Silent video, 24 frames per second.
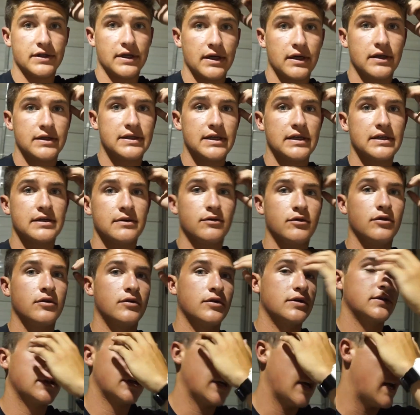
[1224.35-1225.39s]
like say someone
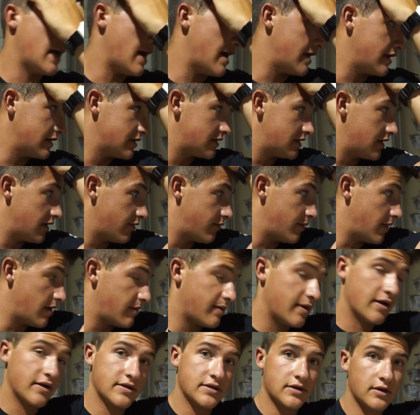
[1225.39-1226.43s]
orders like a hat and stuff,
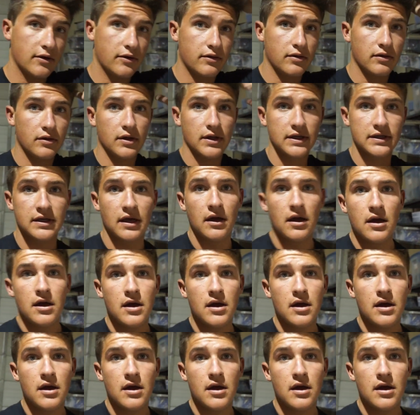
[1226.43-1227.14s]
maybe I'll start throwing like